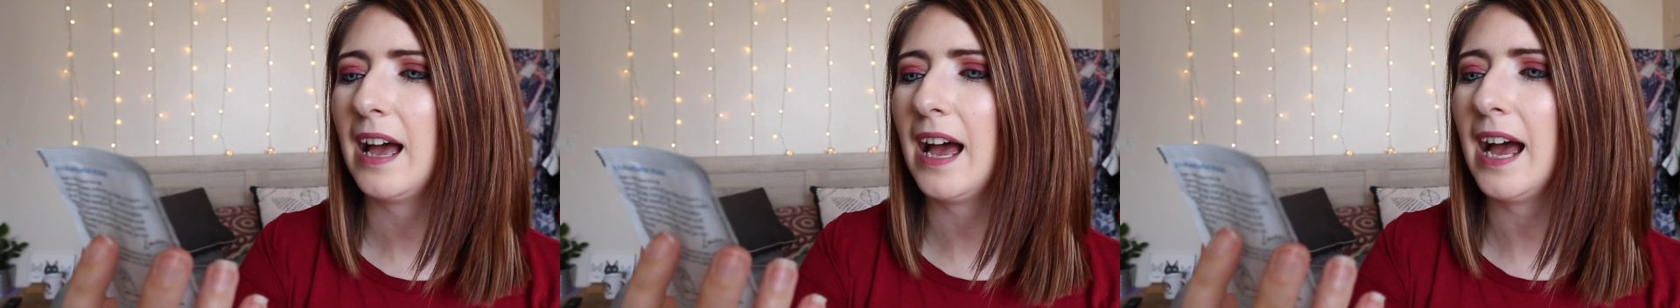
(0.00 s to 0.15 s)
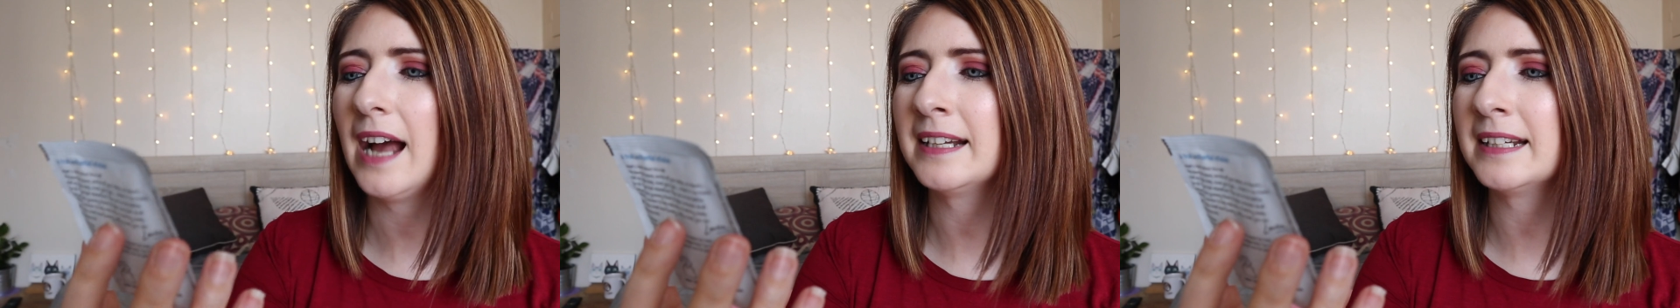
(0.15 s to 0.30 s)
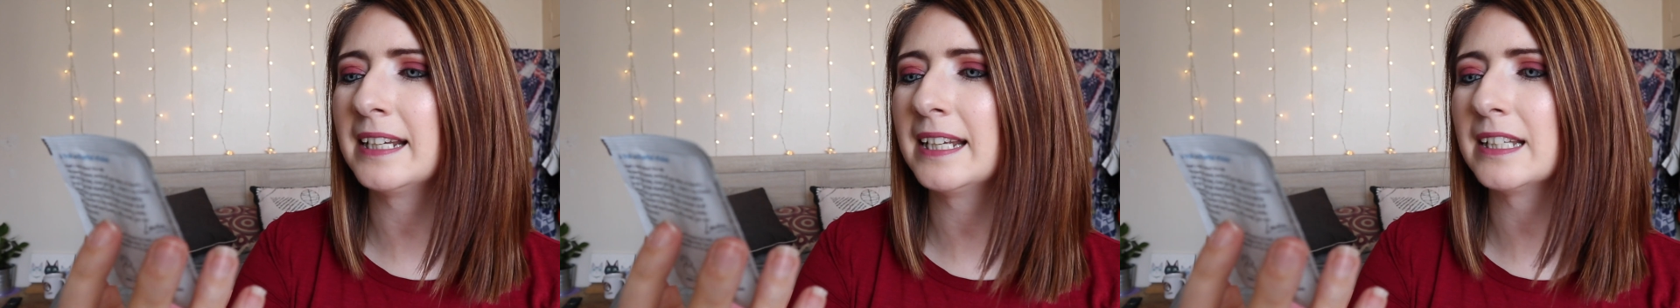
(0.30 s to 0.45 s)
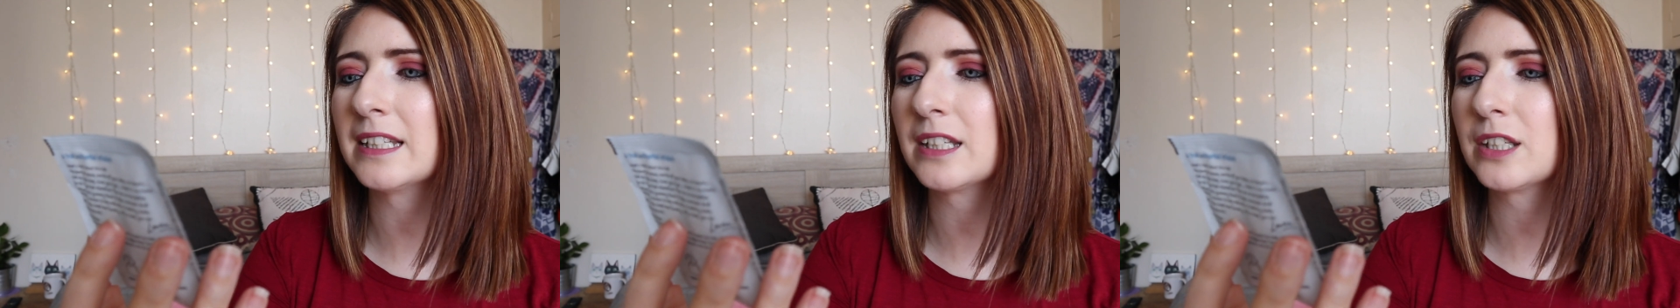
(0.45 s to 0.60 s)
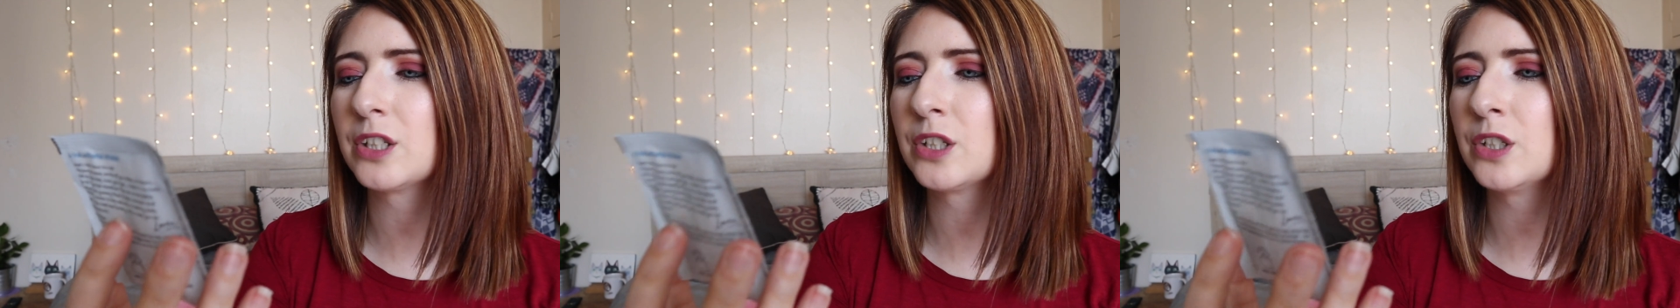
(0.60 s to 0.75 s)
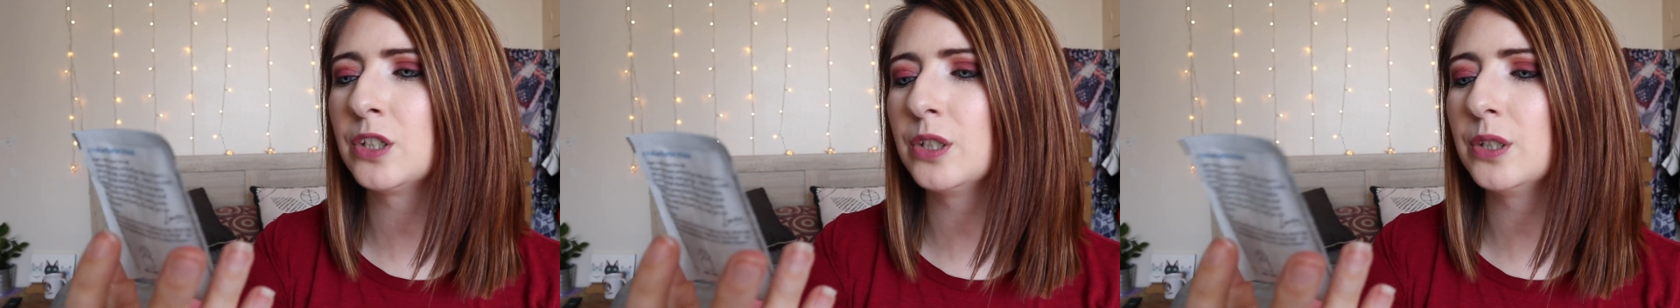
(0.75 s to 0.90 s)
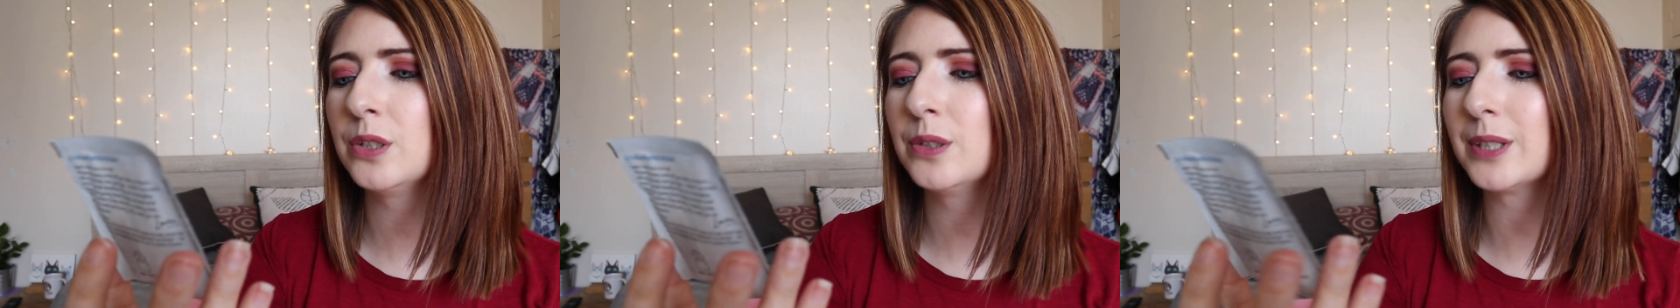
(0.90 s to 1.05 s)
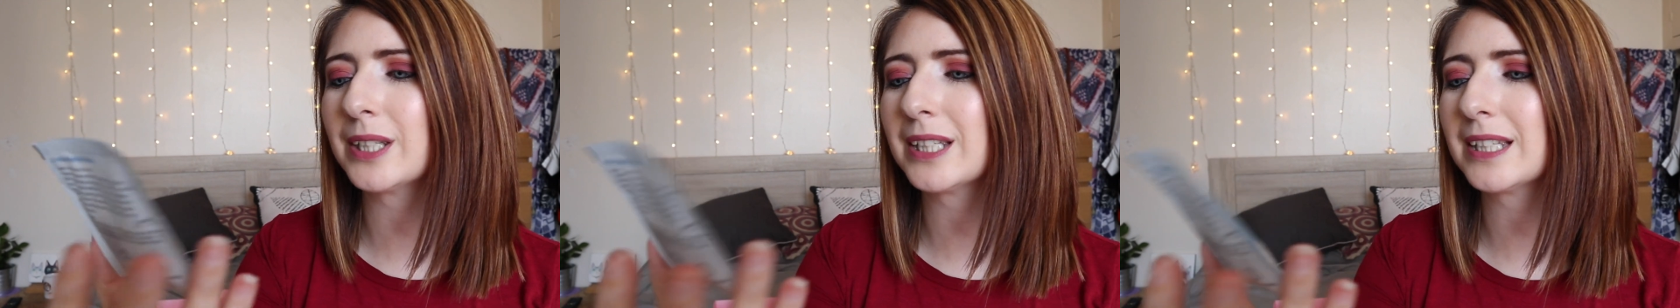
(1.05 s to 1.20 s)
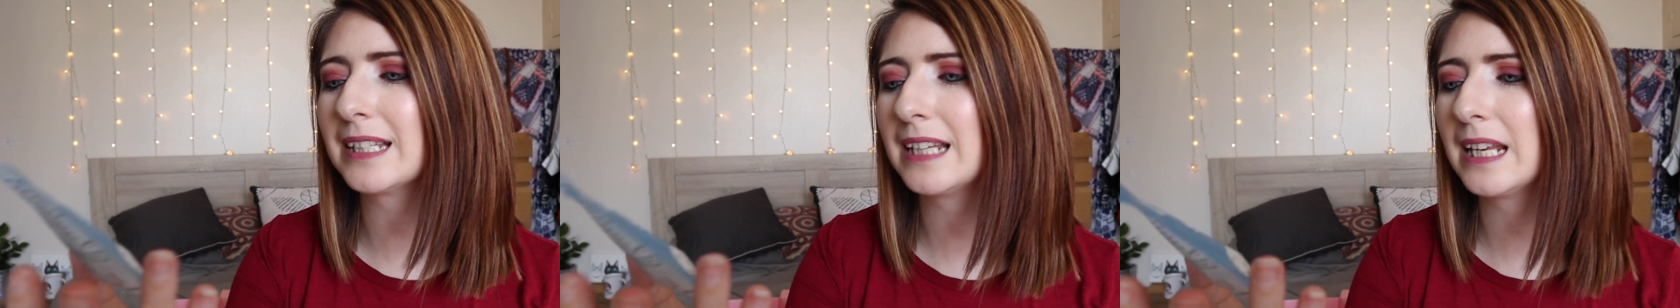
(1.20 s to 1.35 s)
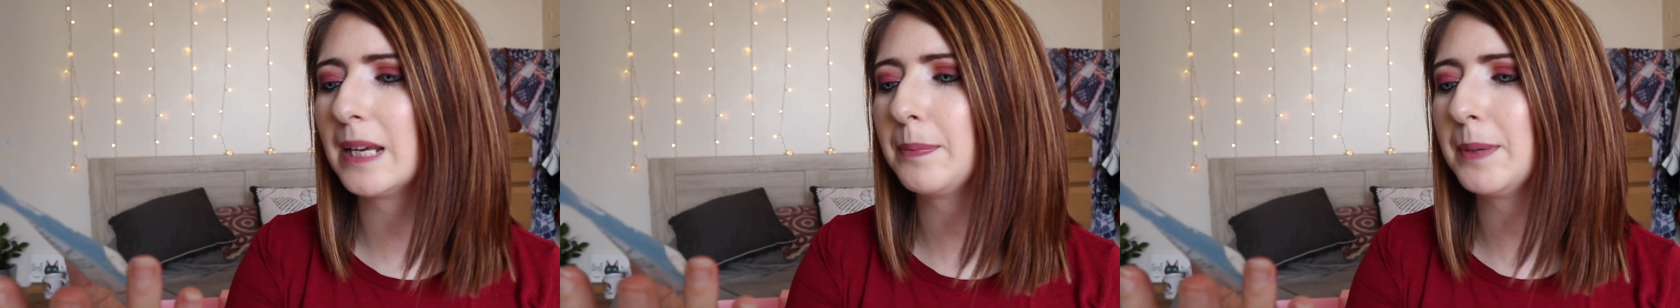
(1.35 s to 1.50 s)
And it's Snooze
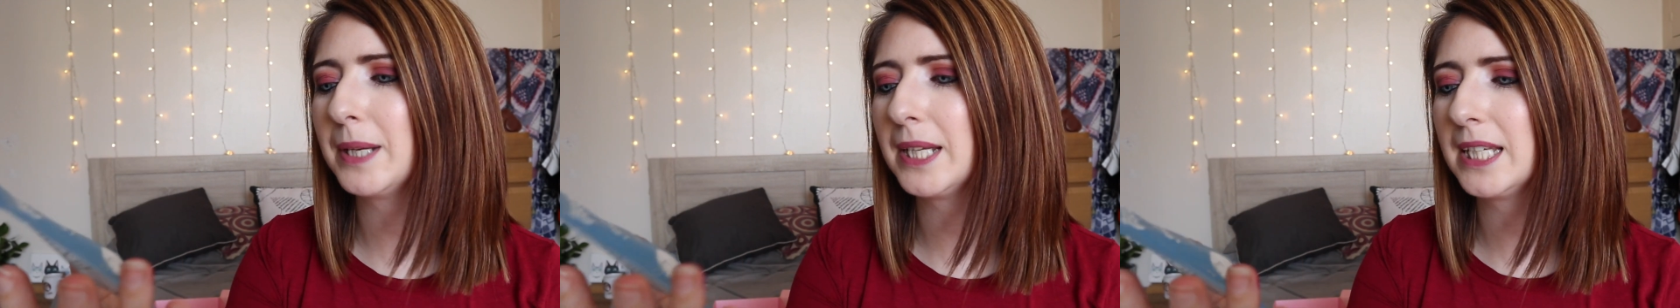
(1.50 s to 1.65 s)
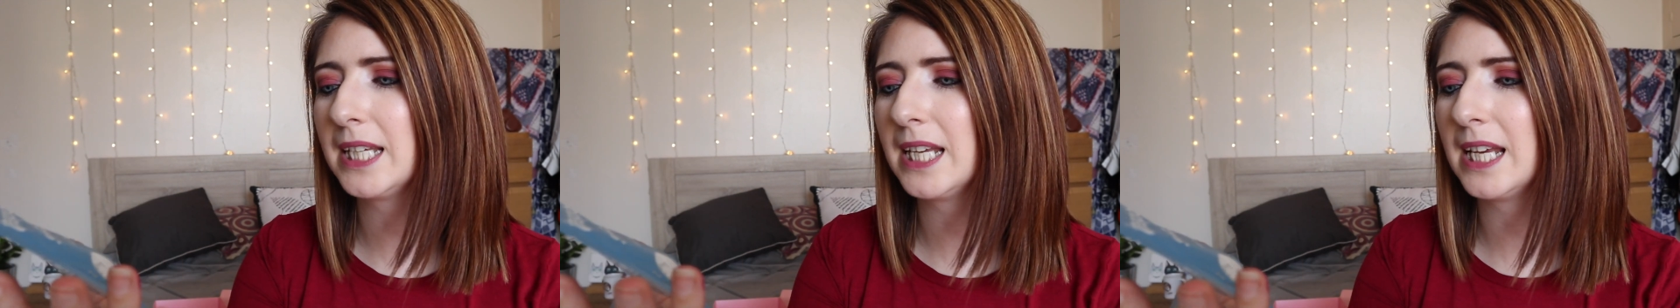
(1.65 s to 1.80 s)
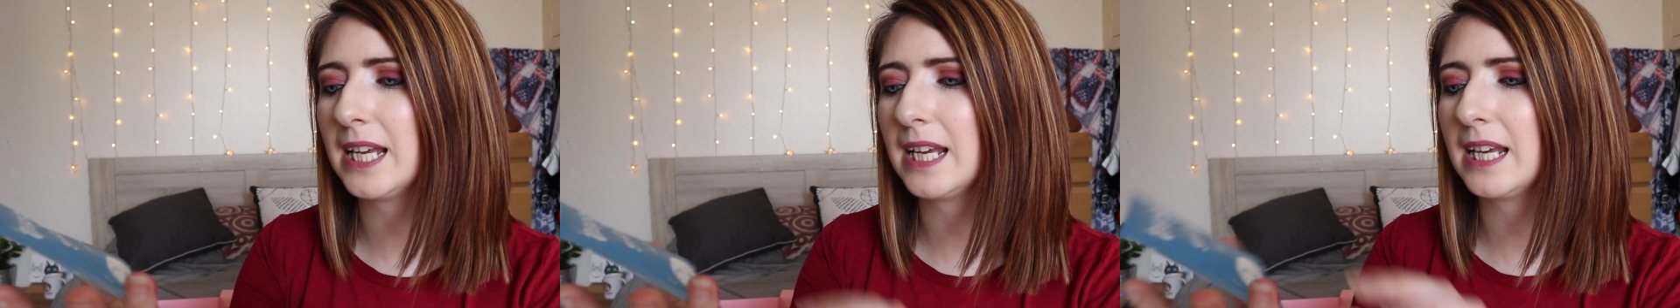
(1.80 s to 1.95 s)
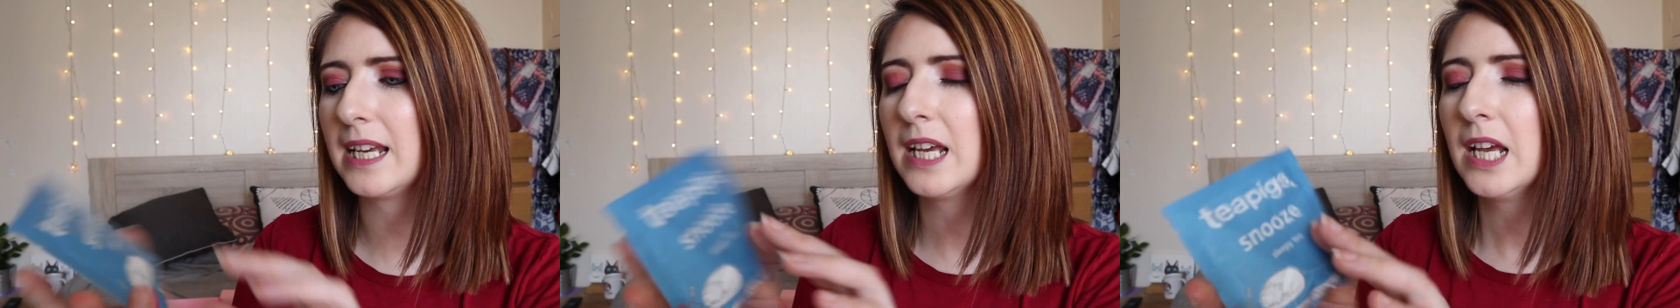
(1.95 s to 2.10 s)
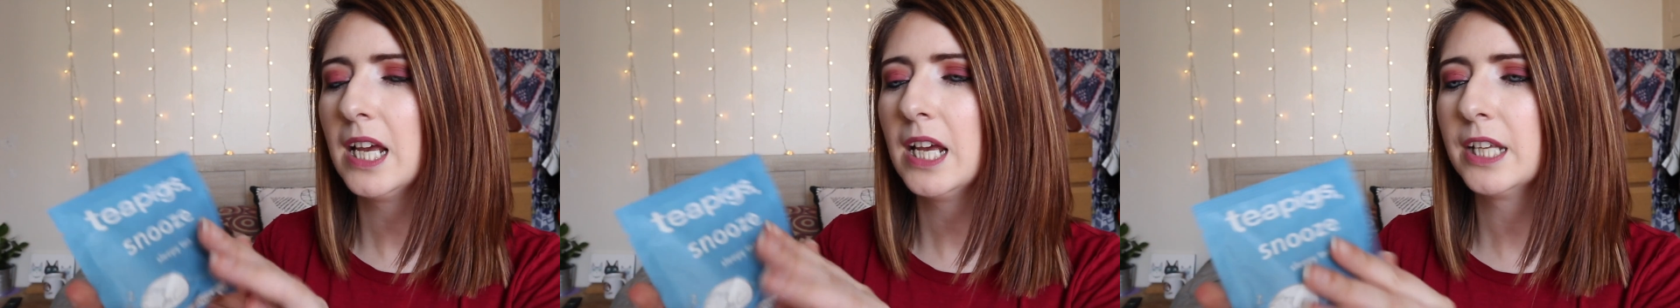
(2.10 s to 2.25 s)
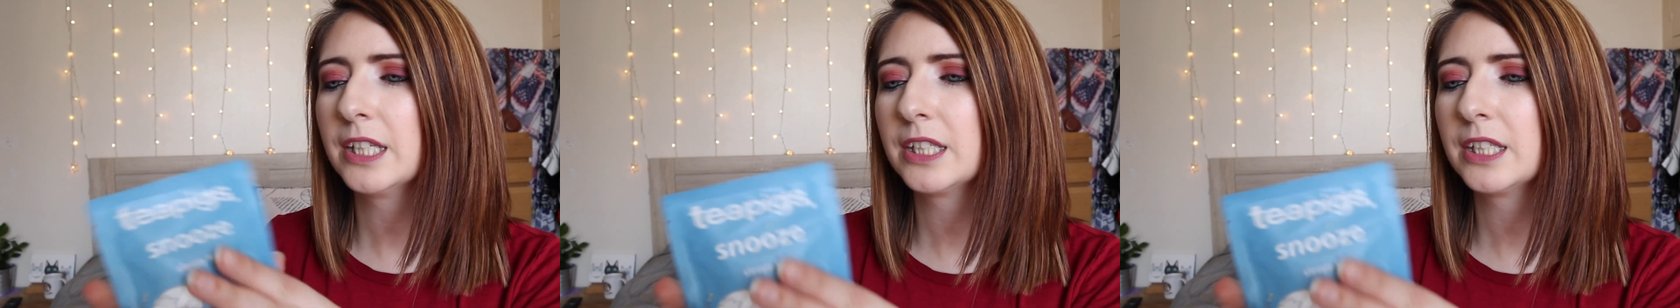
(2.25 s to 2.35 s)
Sleepy Tea.